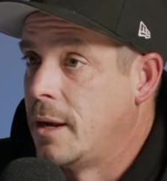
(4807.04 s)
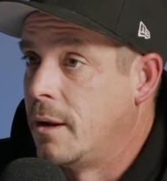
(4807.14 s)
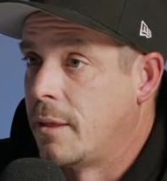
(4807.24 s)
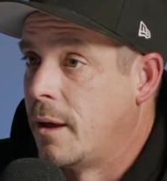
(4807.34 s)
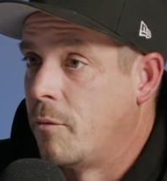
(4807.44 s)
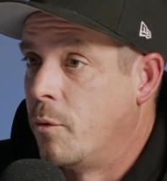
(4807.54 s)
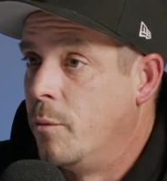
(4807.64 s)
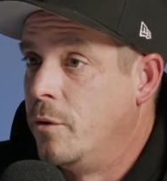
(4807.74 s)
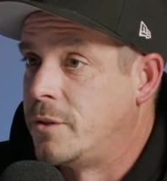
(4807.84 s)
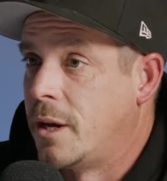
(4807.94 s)
then that
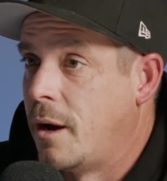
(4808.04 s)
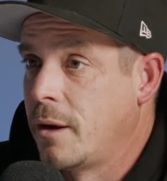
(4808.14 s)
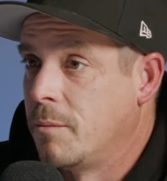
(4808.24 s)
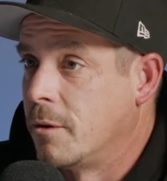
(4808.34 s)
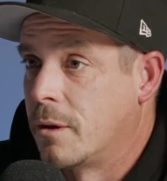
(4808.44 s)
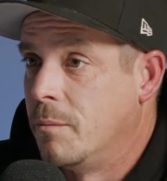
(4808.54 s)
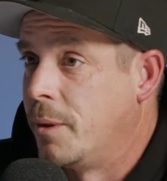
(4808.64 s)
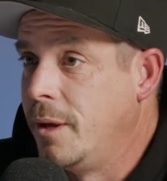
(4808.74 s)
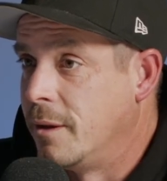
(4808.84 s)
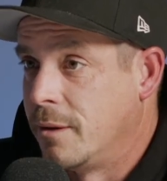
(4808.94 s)
removes that argument
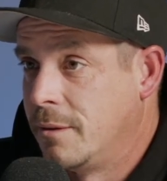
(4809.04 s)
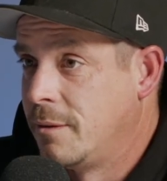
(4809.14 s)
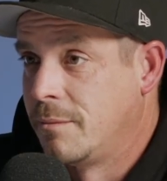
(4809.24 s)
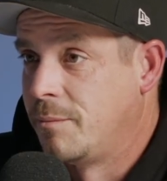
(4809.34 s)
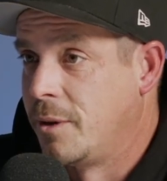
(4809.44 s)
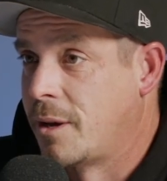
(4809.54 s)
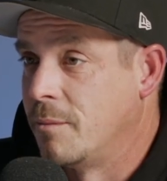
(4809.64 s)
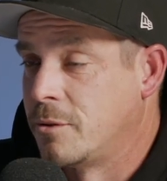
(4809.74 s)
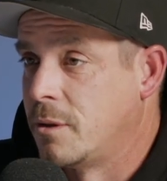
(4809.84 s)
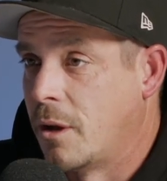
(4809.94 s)
completely. Exactly. It
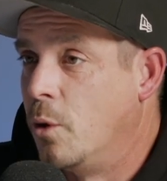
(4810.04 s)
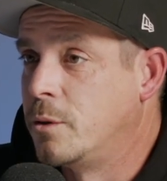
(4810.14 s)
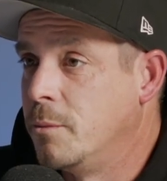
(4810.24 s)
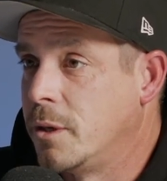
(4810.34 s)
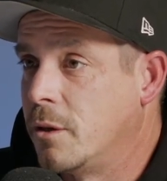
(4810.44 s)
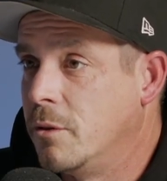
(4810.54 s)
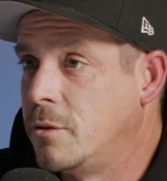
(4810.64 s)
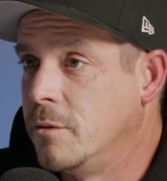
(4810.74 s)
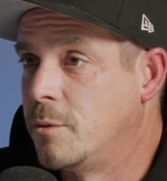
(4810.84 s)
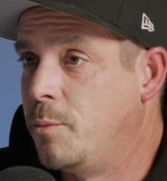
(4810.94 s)
becomes an ultimate
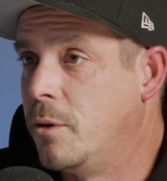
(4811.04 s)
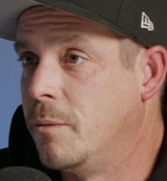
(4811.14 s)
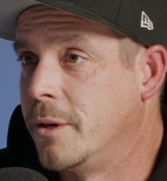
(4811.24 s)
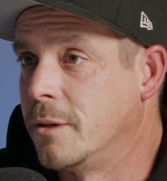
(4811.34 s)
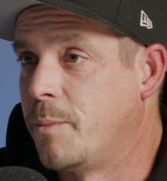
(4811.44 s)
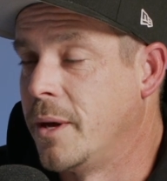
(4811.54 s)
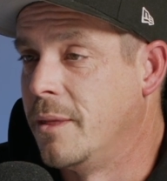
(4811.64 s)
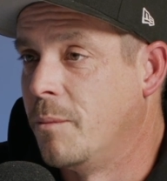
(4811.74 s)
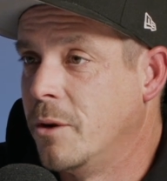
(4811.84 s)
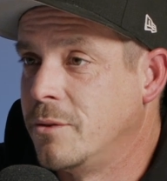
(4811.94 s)
inclusive sport when it's been
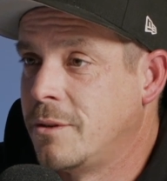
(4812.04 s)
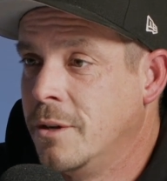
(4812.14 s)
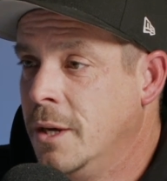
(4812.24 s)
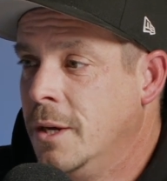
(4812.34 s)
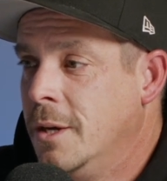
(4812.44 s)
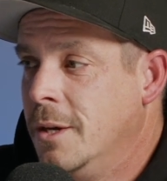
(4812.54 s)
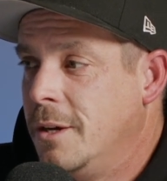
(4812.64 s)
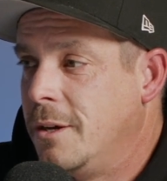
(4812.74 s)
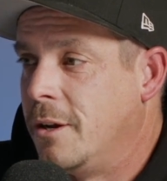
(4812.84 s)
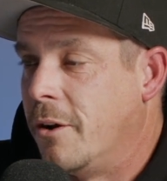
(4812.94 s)
the most,
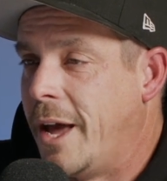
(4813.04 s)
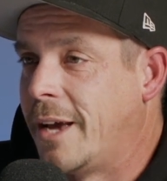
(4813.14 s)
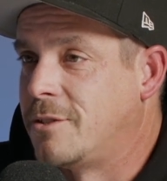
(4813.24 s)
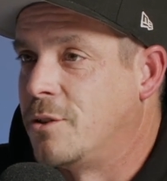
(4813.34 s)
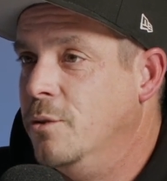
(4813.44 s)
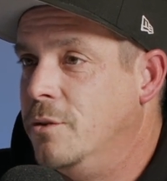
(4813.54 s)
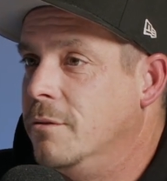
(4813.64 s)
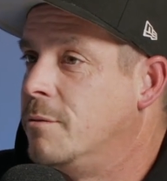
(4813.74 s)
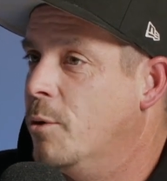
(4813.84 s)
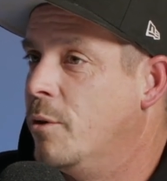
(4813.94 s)
you know,
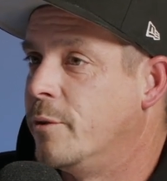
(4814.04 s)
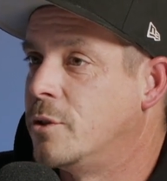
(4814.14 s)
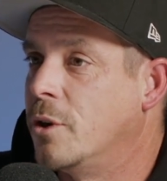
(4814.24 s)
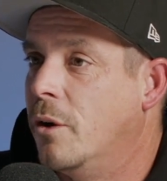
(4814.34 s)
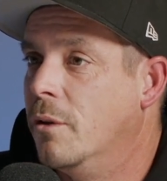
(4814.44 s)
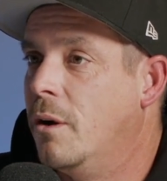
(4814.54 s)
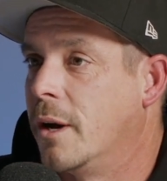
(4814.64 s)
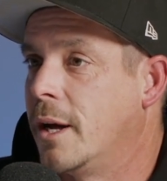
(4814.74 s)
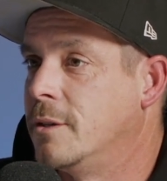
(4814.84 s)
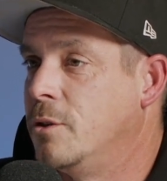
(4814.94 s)
exclusive sport for so long.
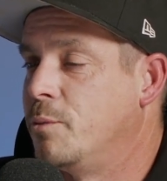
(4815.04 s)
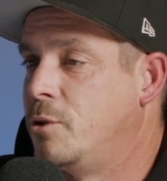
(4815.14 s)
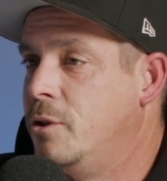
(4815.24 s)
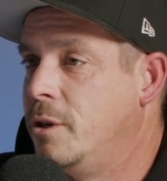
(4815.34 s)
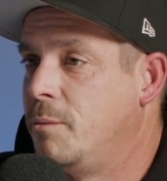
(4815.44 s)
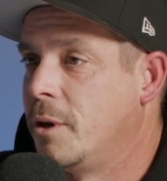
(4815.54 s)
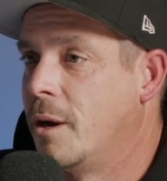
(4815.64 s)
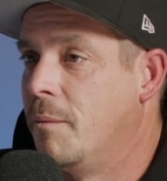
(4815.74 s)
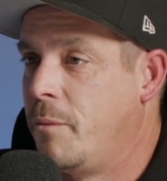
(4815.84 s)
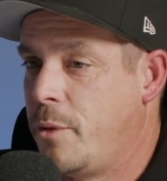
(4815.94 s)
It has the opportunity to
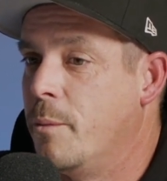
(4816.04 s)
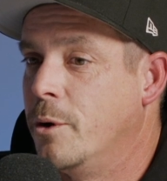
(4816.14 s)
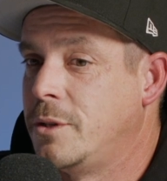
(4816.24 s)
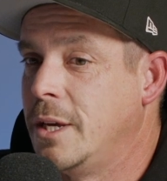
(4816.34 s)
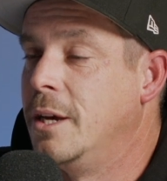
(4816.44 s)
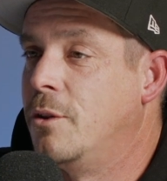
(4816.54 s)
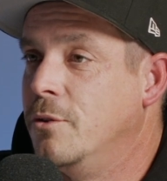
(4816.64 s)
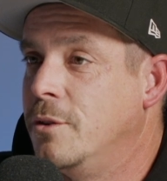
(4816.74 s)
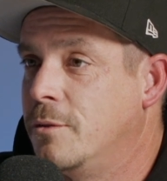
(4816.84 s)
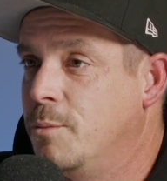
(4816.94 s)
become the most
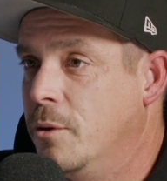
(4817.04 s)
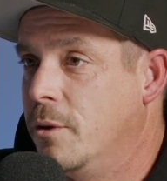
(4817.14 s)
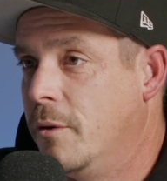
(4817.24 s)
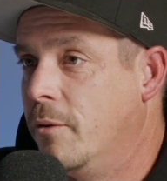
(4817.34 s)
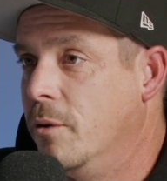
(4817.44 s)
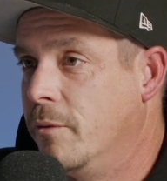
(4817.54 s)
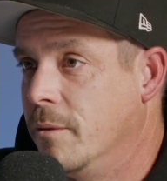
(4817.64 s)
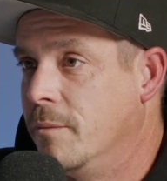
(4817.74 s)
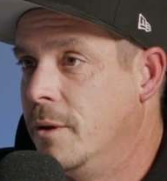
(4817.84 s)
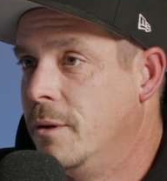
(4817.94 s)
inclusive sport of all of them.